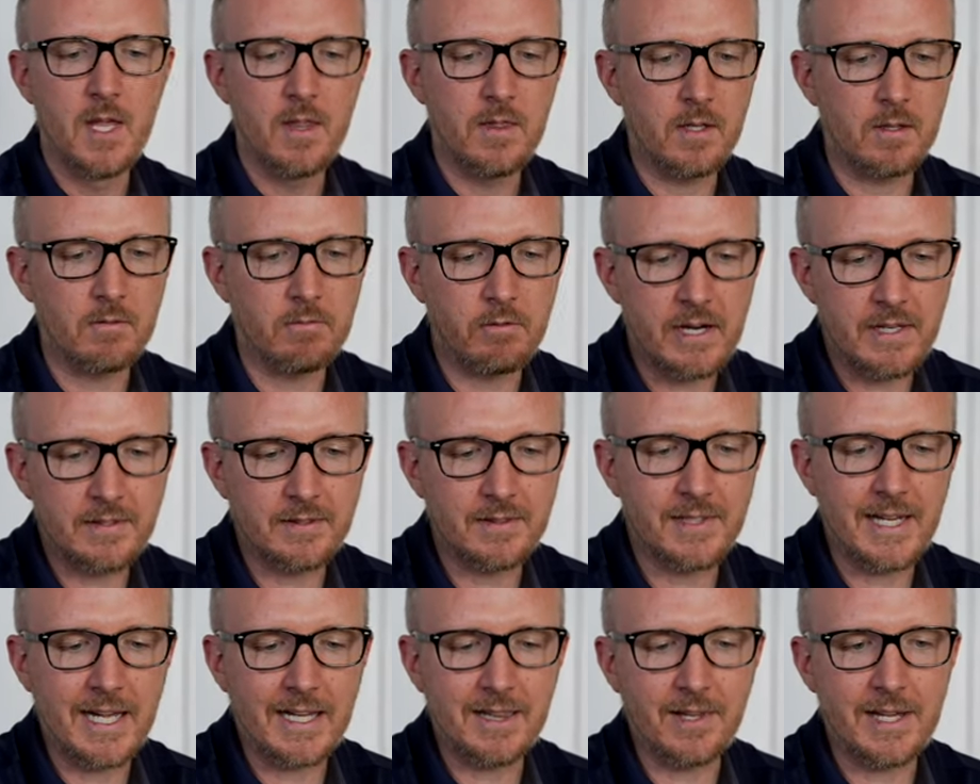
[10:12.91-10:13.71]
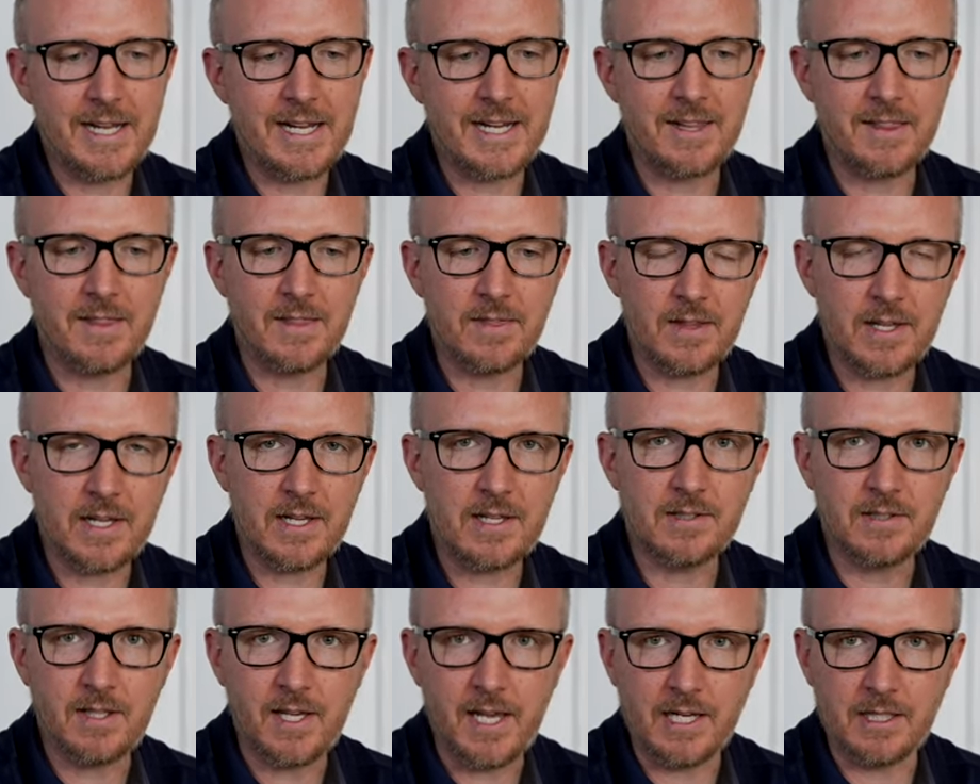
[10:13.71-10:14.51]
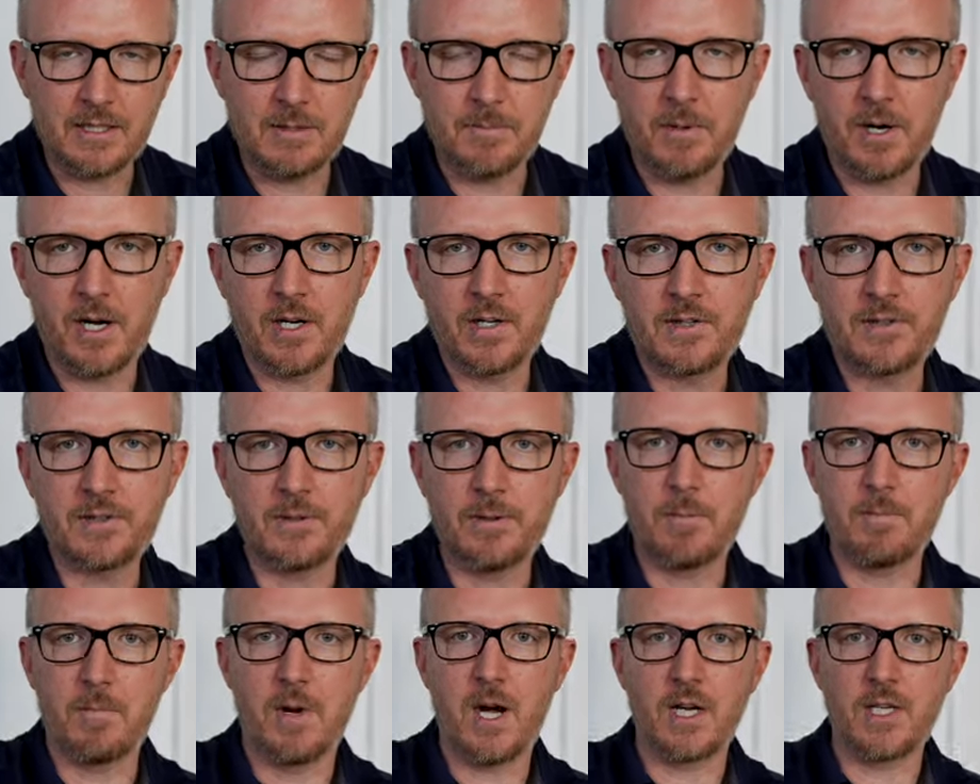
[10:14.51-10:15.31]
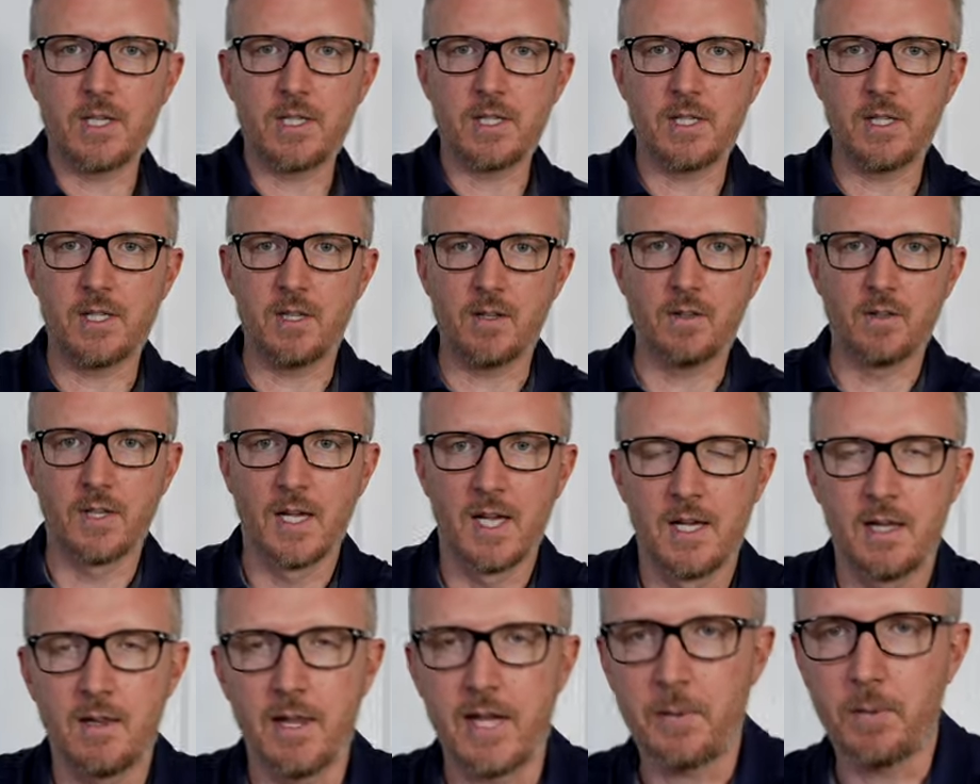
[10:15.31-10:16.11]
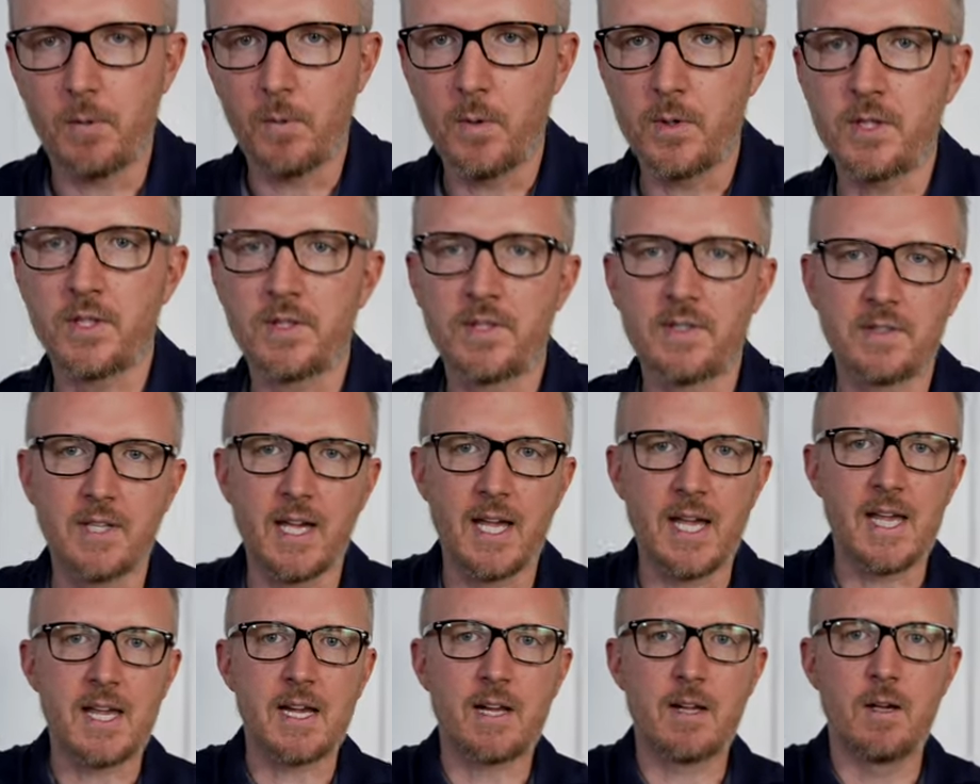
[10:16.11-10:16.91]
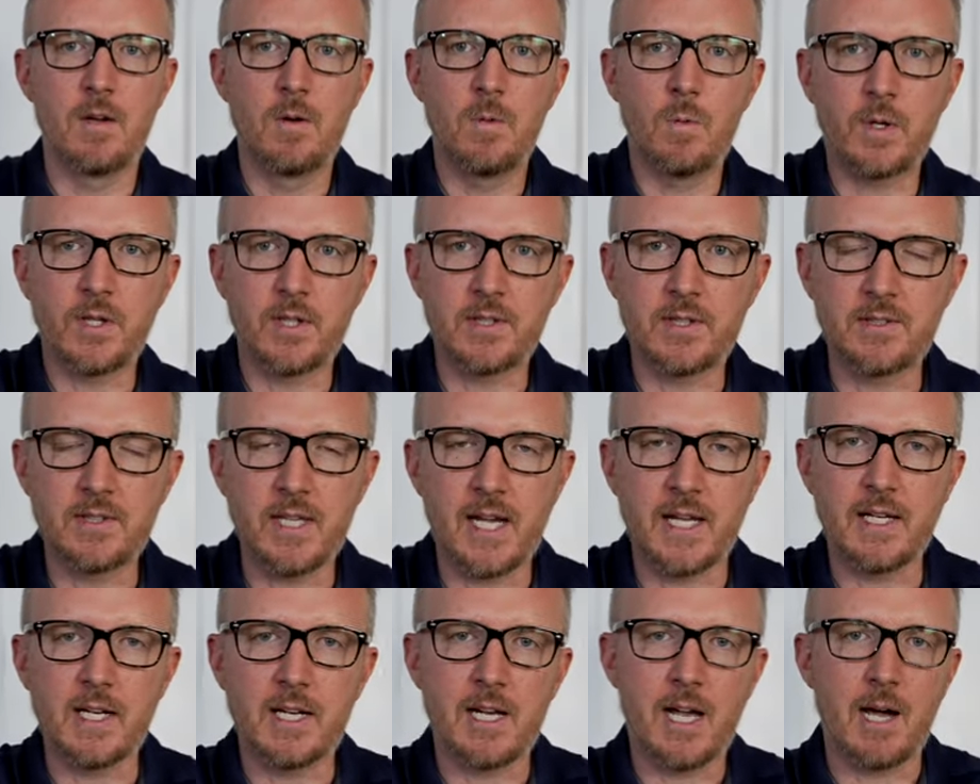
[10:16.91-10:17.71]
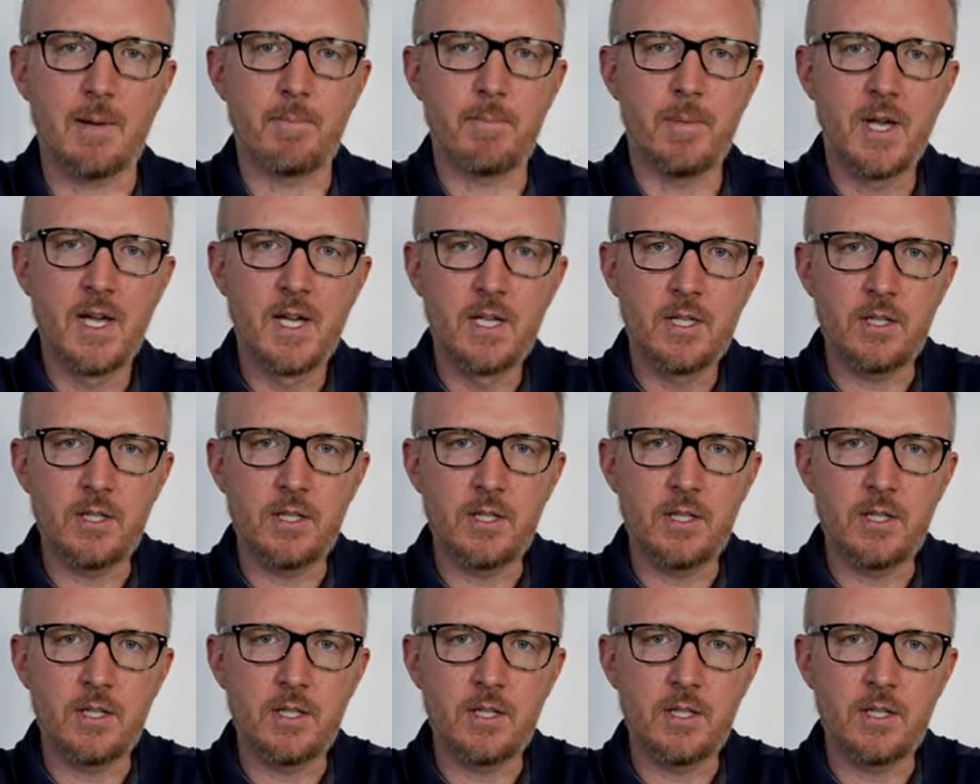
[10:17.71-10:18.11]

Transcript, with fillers: The reason I like these handlebars so much is, like we were just saying, when you're standing up,